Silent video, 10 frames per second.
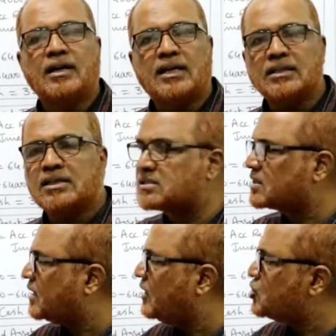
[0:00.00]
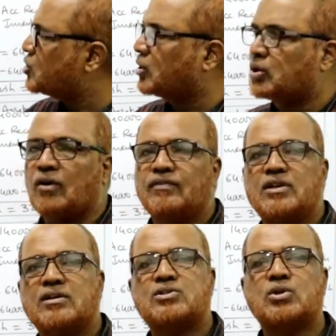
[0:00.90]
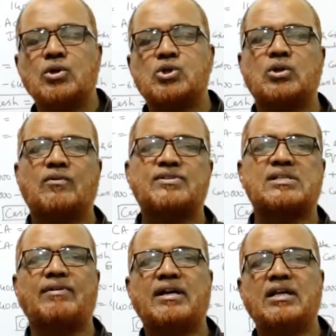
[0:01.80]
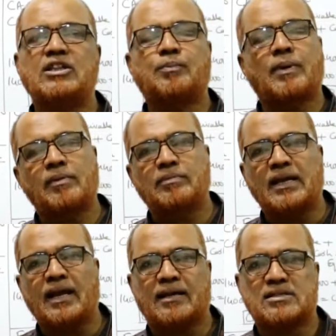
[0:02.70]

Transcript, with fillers: Take the screenshot of the solution of 17th problem, then I'll